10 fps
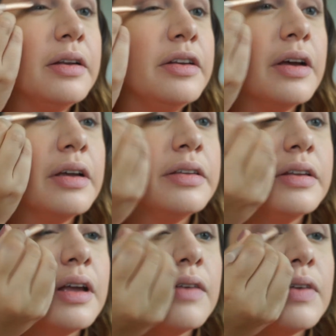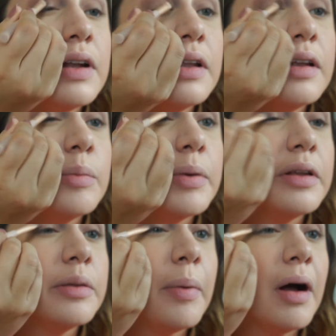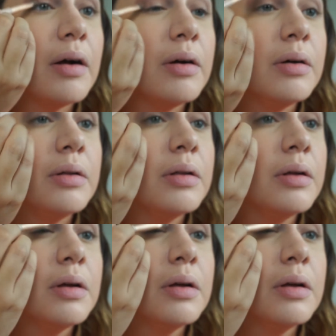just to give it a little bit of sparkle.